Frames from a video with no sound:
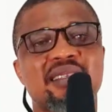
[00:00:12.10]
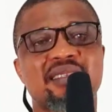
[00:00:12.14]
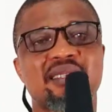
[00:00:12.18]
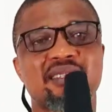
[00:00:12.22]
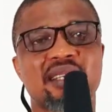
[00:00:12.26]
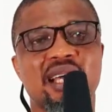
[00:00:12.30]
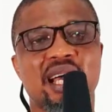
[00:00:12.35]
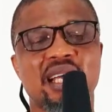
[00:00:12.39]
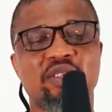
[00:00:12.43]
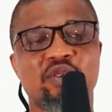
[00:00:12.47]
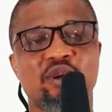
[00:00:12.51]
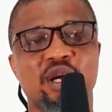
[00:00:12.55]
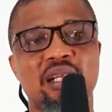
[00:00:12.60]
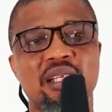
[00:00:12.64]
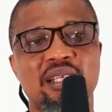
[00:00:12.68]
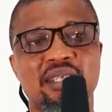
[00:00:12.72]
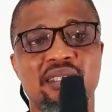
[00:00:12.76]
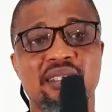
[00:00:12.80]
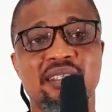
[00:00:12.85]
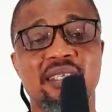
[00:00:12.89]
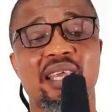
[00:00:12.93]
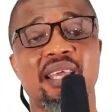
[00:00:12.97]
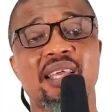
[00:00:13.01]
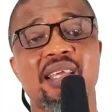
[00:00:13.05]
that actually
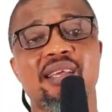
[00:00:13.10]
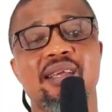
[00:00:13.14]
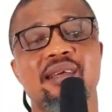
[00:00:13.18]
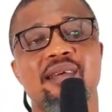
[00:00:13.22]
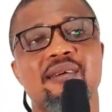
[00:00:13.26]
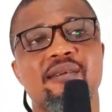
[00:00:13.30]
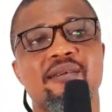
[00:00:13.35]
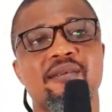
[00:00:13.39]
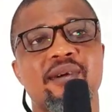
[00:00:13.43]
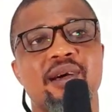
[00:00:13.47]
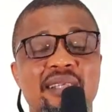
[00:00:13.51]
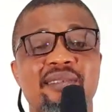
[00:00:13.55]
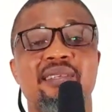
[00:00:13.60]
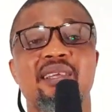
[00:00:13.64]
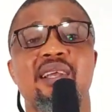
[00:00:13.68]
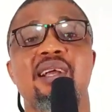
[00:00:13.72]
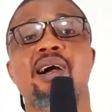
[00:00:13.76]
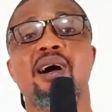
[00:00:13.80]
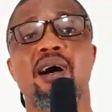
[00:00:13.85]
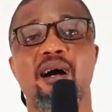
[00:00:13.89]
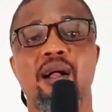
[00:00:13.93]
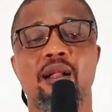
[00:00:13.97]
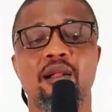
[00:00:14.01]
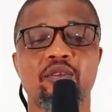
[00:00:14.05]
sing
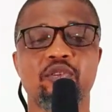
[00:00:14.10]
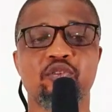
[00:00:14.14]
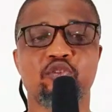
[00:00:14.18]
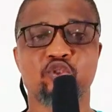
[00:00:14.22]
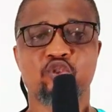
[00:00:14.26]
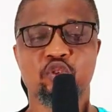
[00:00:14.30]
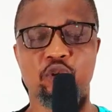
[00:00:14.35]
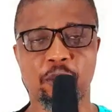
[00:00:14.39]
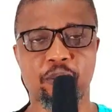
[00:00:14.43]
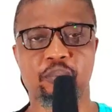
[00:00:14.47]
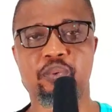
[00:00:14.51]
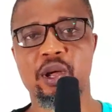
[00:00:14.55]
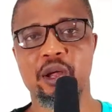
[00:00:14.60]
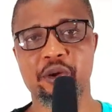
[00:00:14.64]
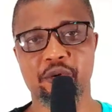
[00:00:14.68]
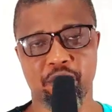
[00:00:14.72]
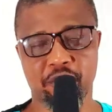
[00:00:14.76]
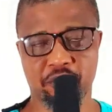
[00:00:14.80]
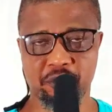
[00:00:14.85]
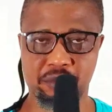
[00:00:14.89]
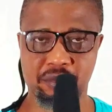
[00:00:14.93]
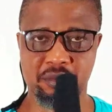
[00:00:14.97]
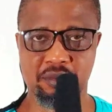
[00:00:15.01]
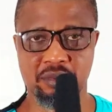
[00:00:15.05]
classical
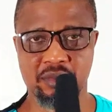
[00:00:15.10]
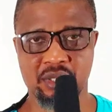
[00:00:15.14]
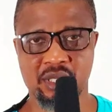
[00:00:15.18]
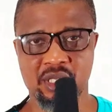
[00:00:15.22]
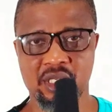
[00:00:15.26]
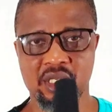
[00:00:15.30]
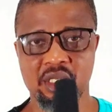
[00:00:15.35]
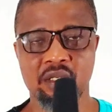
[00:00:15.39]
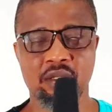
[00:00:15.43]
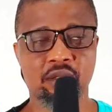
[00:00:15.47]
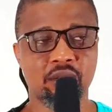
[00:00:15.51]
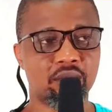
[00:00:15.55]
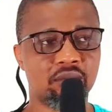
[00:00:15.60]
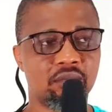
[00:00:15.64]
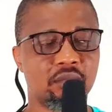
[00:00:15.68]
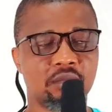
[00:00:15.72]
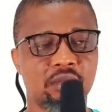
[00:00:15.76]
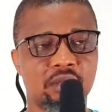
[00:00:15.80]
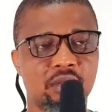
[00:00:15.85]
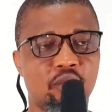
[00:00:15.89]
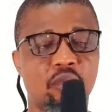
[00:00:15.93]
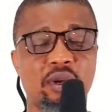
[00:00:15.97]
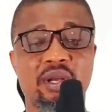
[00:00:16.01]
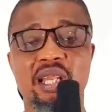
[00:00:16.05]
soprano,
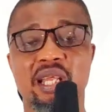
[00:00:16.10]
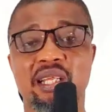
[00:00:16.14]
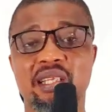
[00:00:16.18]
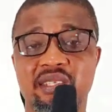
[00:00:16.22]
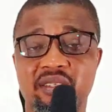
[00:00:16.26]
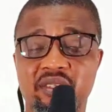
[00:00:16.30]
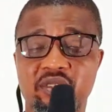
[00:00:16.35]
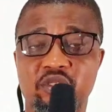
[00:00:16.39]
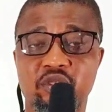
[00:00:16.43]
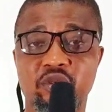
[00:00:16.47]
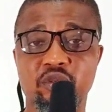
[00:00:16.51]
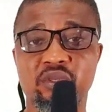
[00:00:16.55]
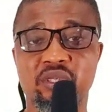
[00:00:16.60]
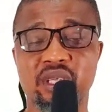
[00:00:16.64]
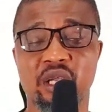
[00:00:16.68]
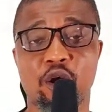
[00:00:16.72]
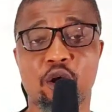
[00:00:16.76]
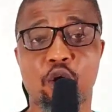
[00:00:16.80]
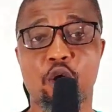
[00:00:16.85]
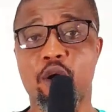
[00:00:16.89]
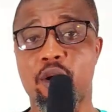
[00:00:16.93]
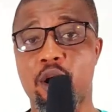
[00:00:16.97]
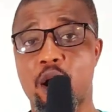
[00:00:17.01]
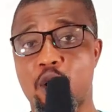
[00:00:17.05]
the one that is used
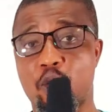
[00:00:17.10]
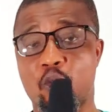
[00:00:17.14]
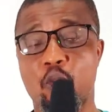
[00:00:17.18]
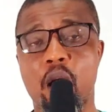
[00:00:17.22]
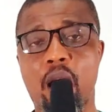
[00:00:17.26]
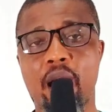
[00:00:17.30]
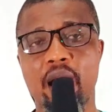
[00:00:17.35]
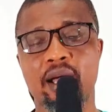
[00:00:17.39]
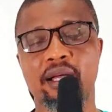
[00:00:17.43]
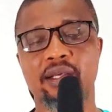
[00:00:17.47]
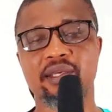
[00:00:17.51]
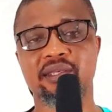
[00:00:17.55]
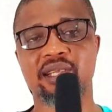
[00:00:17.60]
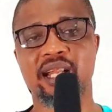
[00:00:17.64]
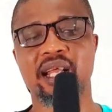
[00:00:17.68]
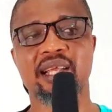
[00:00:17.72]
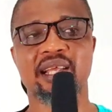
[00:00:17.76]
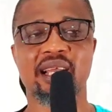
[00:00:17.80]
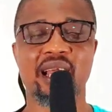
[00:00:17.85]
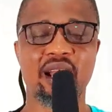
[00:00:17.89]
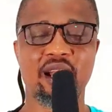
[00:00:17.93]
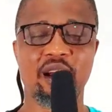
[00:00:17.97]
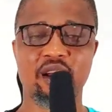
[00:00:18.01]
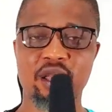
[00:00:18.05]
in choral choirs
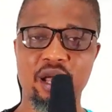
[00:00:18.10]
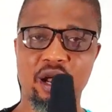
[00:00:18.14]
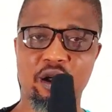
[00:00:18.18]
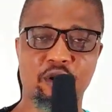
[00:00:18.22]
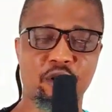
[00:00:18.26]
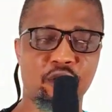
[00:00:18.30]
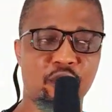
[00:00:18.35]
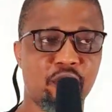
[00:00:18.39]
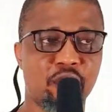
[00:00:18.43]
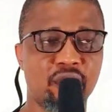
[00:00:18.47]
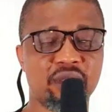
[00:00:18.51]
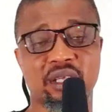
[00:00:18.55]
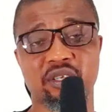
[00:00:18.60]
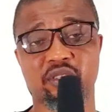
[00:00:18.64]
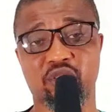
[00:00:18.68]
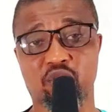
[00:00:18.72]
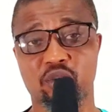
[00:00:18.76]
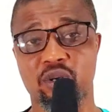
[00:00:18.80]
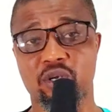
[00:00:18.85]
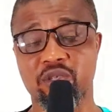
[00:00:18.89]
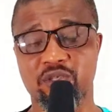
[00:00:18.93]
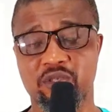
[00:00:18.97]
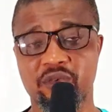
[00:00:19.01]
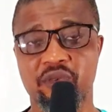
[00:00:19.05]
like Alleluia chorals and
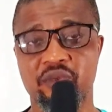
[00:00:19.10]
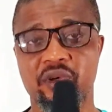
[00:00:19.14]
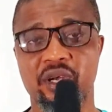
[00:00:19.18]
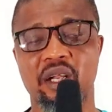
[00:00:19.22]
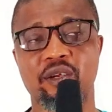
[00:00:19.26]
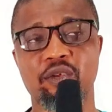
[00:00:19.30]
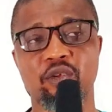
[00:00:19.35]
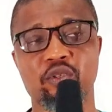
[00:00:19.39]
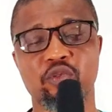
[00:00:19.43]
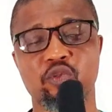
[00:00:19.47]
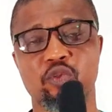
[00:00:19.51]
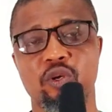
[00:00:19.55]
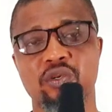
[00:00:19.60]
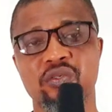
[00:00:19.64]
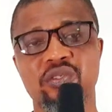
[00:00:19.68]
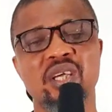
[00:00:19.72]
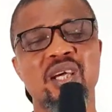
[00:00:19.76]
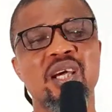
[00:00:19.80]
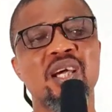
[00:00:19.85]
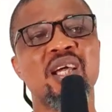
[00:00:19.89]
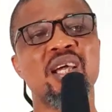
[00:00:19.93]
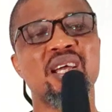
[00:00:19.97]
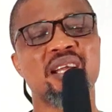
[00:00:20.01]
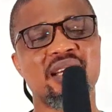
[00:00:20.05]
so on and so forth. And those ones,
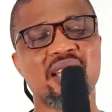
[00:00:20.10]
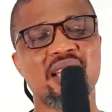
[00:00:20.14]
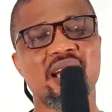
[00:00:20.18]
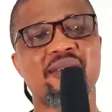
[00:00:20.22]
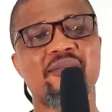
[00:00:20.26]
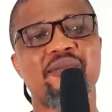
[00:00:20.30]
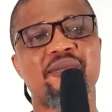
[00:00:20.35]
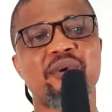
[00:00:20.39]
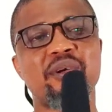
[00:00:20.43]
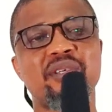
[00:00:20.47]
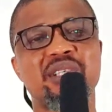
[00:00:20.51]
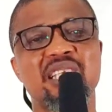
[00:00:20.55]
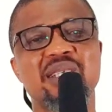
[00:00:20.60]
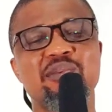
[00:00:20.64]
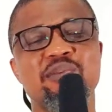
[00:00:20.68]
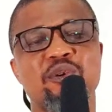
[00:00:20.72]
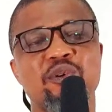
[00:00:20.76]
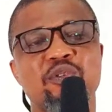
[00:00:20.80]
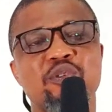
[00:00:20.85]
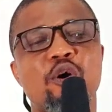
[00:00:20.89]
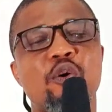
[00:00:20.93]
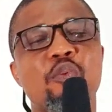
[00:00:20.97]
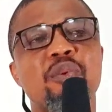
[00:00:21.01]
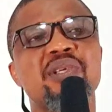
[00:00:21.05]
their voices
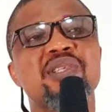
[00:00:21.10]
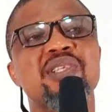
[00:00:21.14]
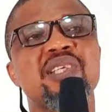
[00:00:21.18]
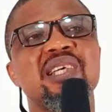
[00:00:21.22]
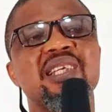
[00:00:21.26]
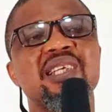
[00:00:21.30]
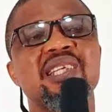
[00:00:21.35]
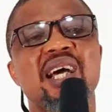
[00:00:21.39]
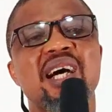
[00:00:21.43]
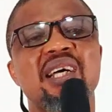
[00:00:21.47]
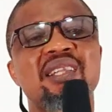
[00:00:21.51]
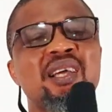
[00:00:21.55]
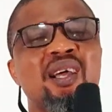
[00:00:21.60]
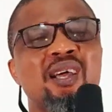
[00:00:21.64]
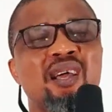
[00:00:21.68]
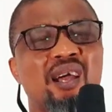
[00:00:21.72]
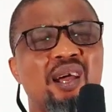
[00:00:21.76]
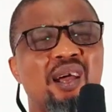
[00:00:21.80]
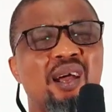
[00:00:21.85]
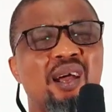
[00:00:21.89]
must always hit that